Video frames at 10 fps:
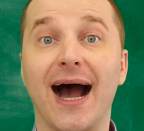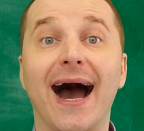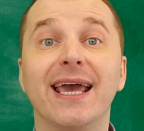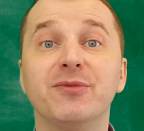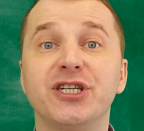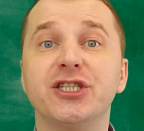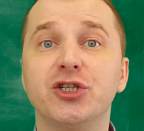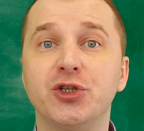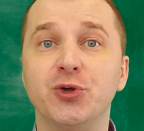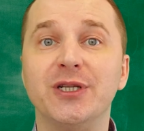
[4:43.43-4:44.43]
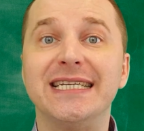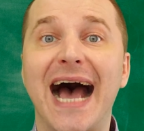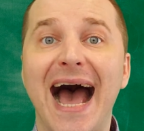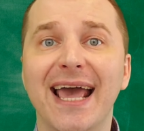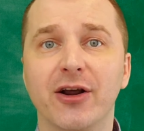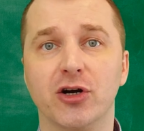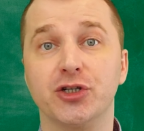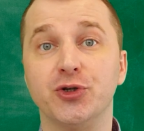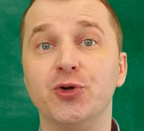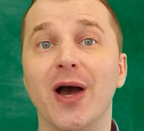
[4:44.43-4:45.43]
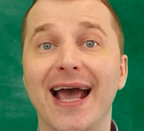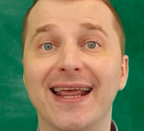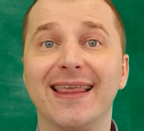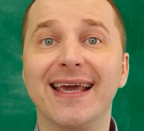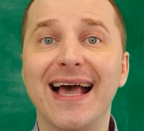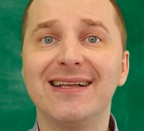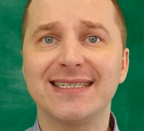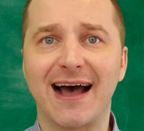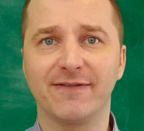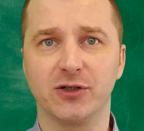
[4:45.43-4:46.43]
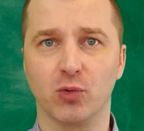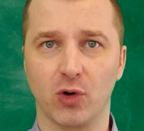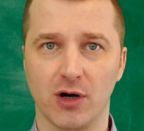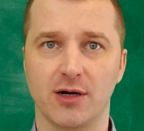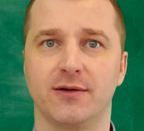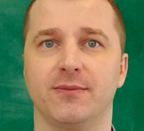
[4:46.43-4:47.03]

I am just too tired to do anything else afterward.